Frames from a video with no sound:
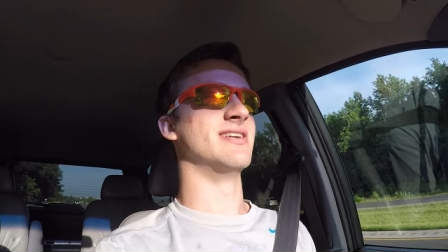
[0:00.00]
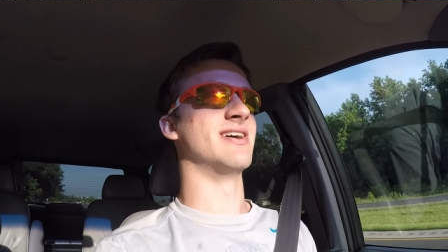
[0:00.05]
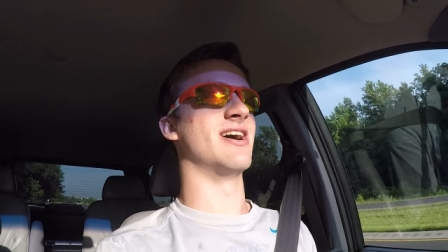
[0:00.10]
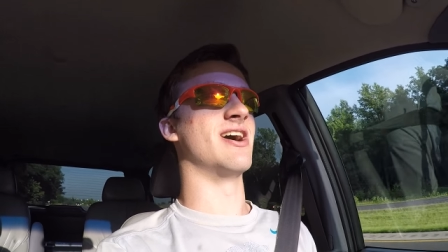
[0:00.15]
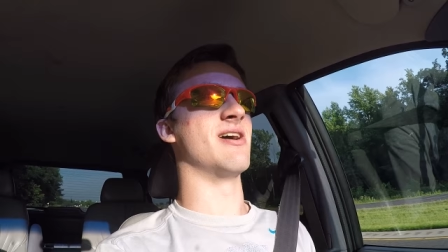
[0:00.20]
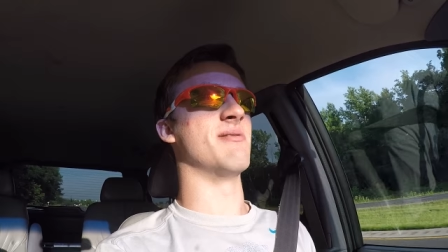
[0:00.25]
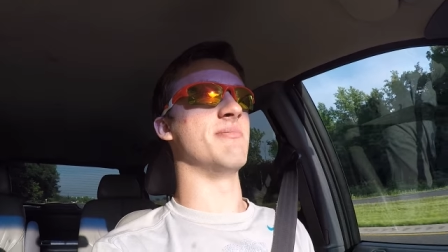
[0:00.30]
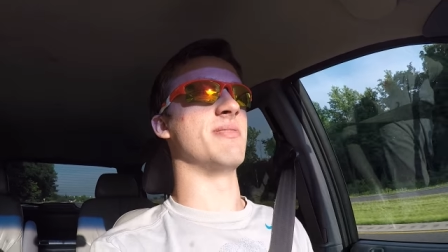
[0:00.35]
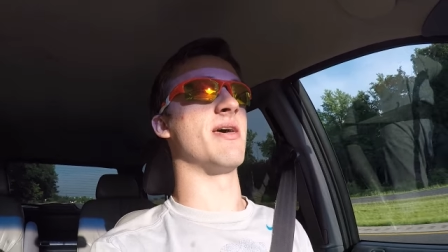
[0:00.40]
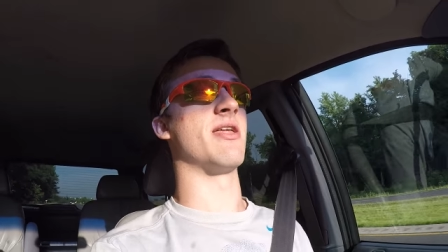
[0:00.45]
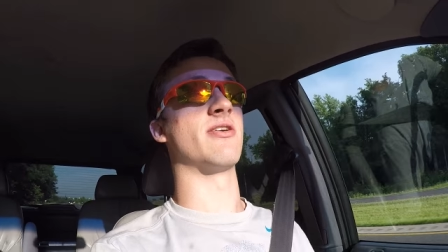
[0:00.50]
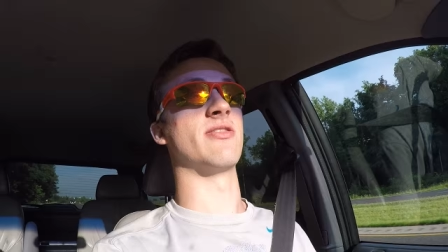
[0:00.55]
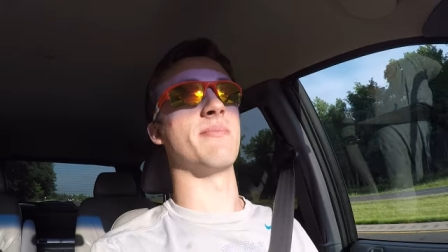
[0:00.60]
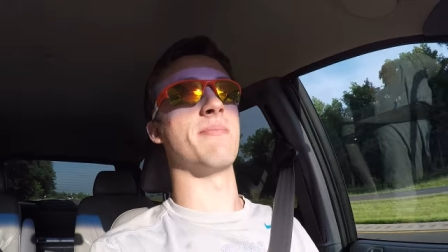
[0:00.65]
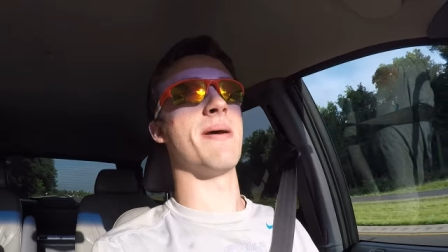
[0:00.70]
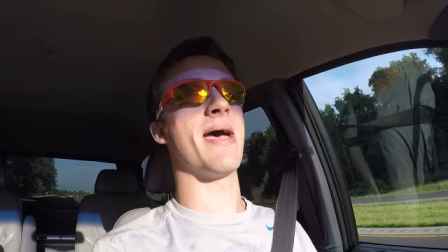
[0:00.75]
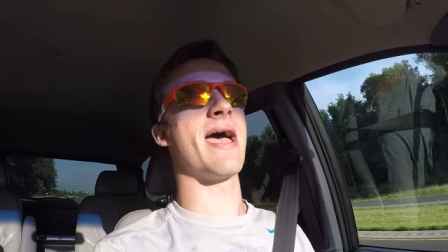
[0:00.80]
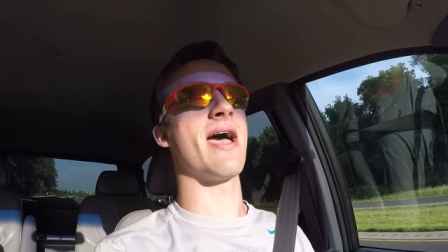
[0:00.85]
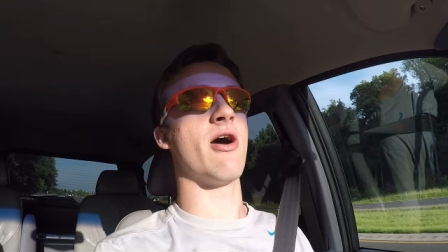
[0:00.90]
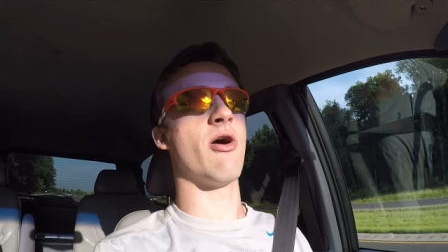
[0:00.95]
Um, and then on the
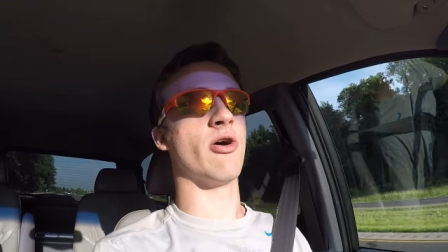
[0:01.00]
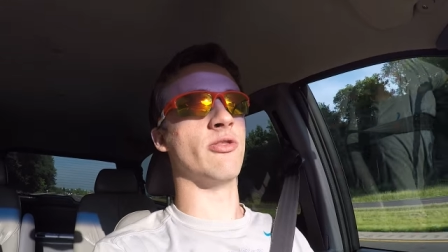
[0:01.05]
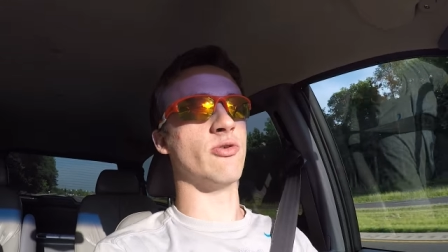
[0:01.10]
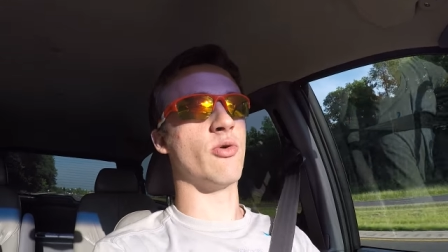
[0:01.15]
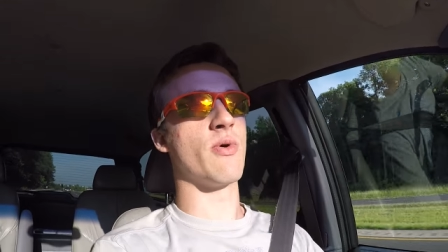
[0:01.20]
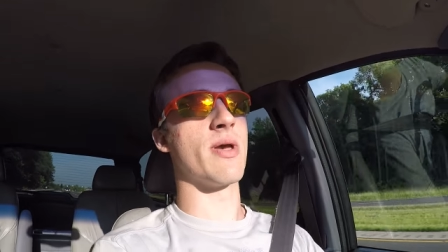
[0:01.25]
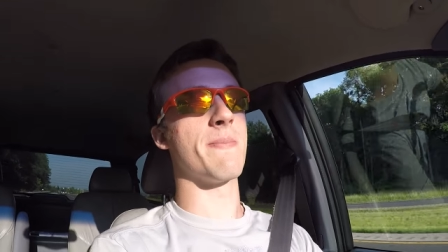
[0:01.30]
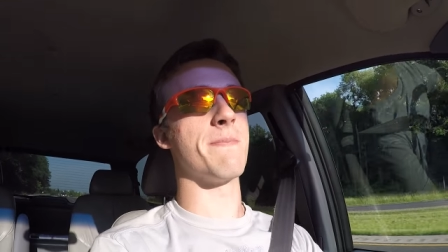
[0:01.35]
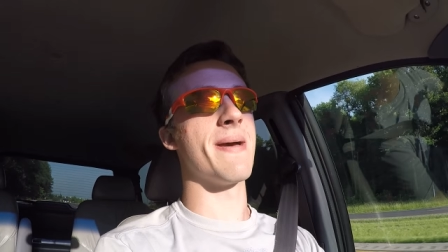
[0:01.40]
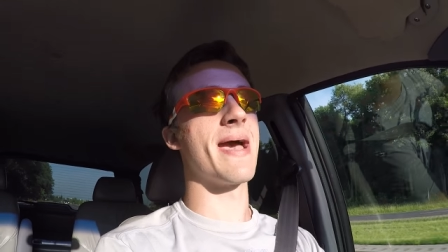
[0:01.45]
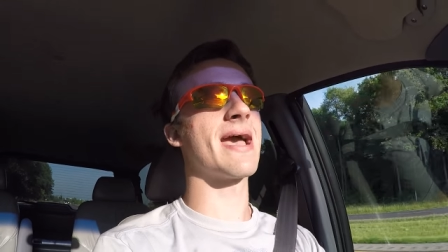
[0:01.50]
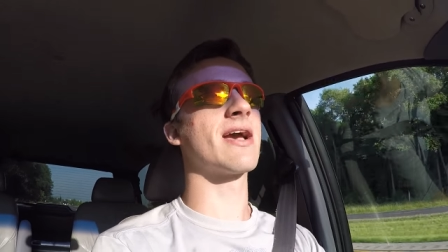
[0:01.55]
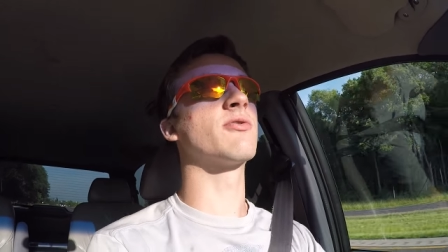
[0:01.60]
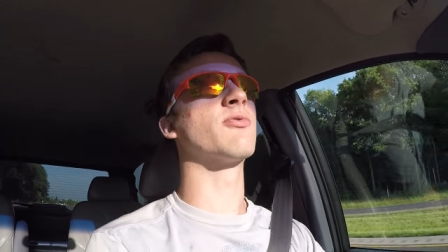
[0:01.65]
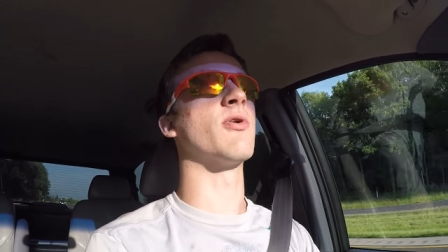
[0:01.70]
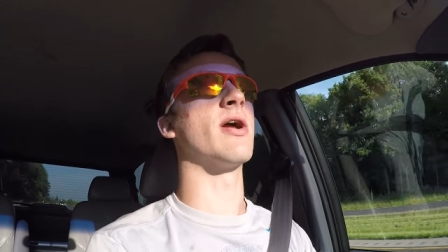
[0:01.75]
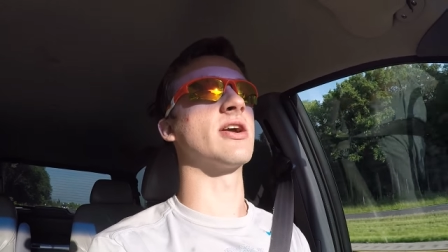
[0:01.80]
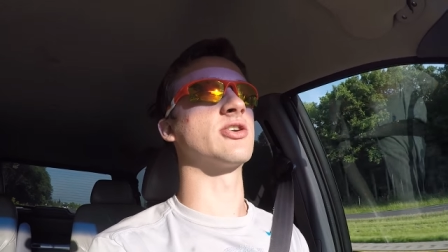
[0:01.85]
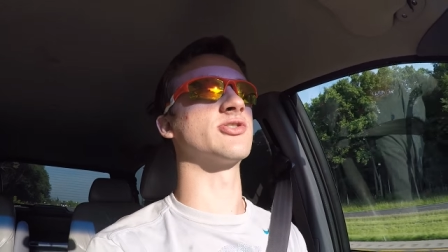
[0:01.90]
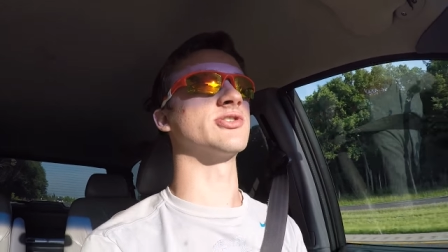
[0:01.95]
back, on the way back,
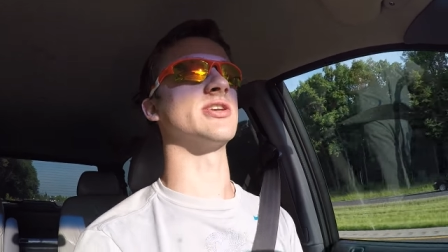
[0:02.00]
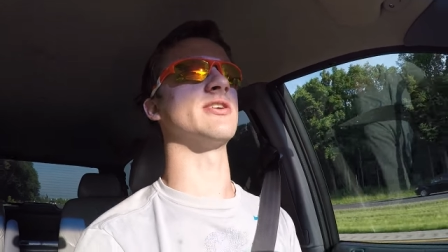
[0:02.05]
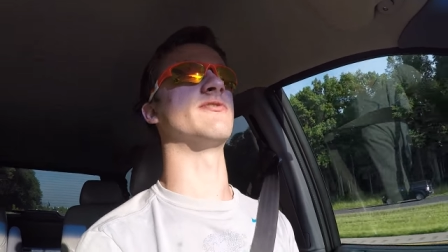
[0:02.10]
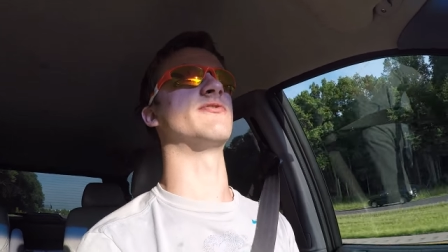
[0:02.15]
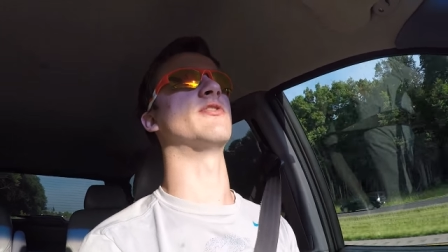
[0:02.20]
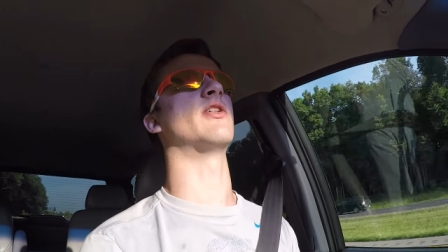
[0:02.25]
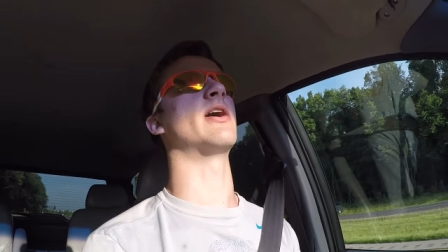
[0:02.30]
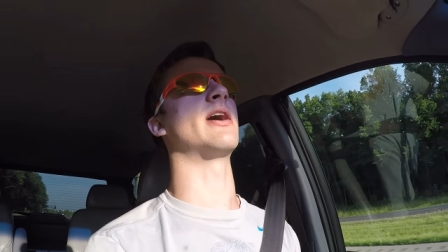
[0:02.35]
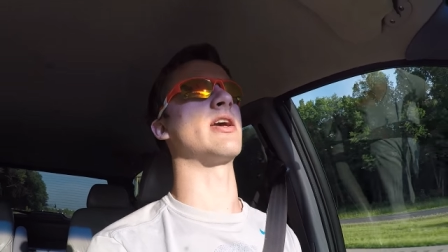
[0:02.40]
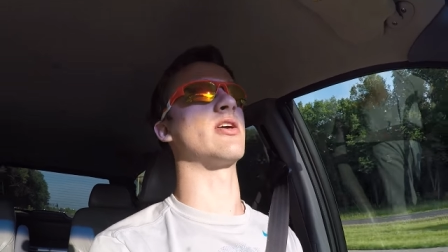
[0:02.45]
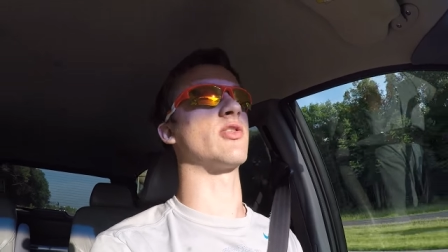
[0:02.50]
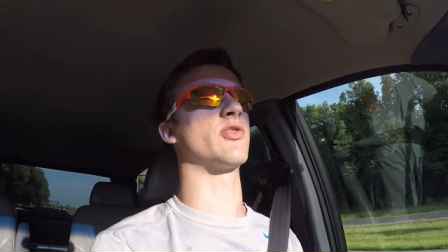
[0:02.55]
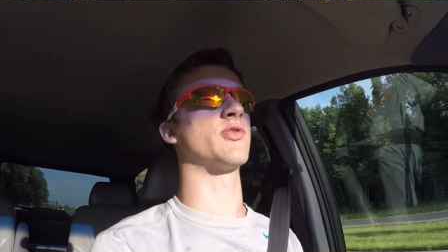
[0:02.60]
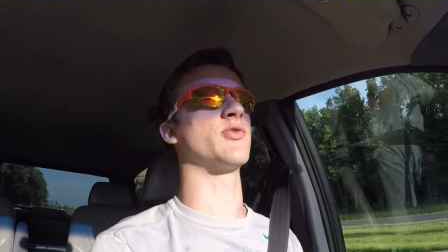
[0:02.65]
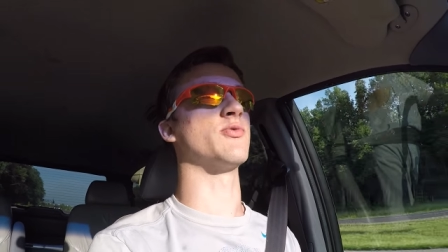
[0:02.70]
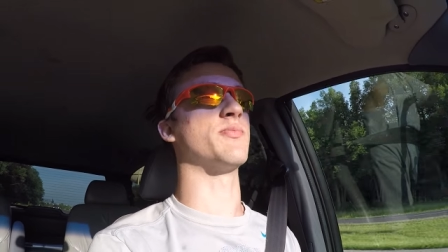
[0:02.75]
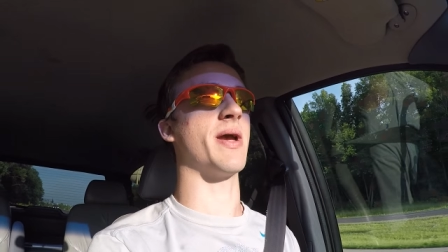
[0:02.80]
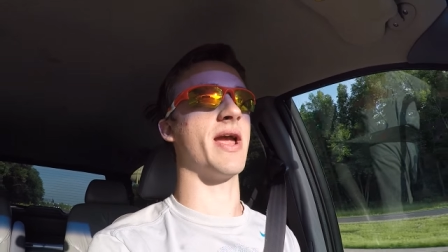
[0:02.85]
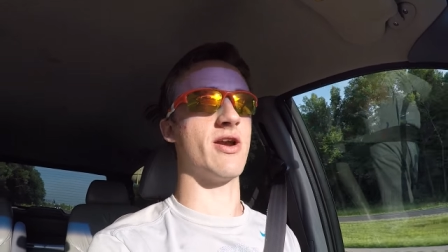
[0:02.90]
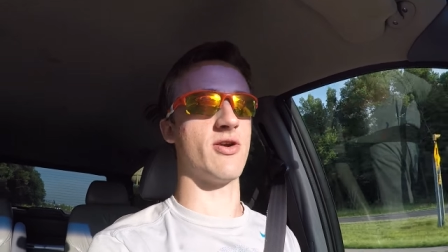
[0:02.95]
we're actually flying
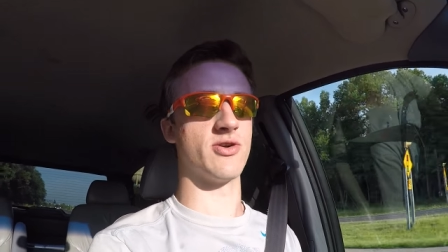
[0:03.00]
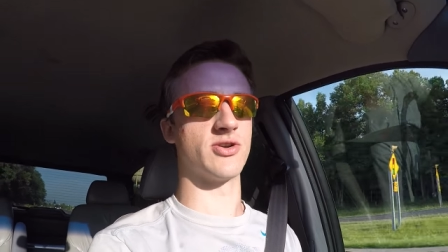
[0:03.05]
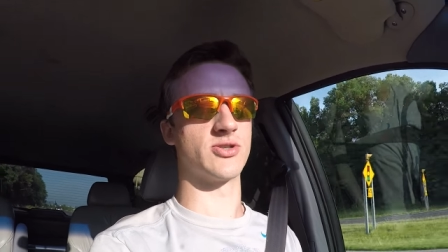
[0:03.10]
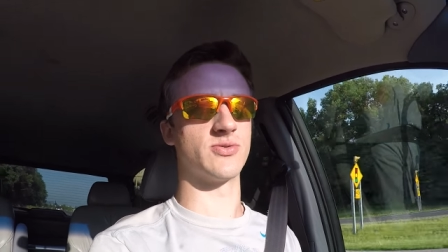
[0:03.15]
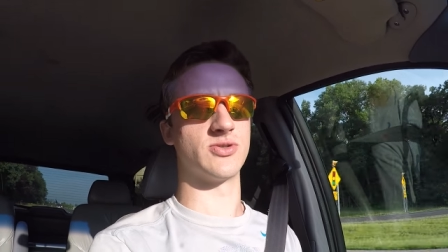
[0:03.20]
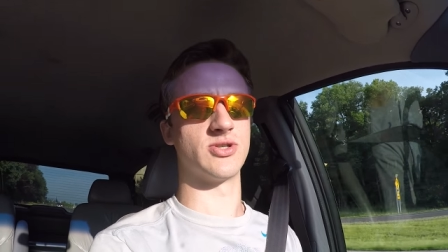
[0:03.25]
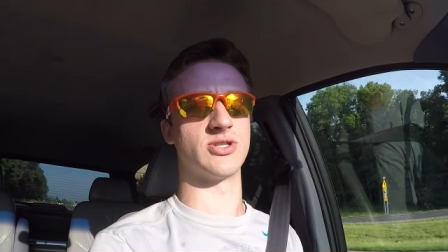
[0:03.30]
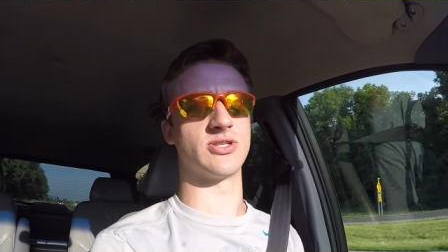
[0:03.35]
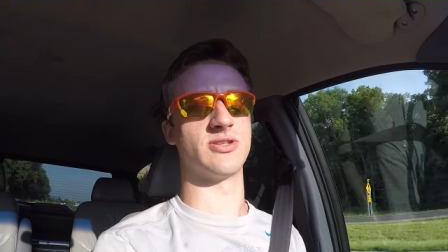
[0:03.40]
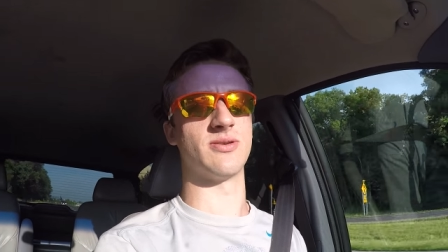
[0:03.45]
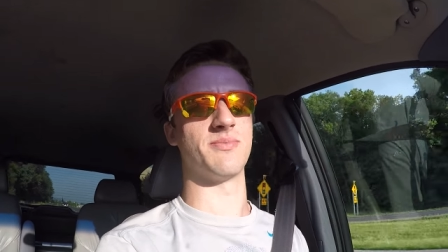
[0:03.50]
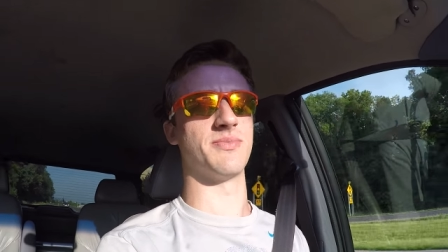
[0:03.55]
through Paris, which is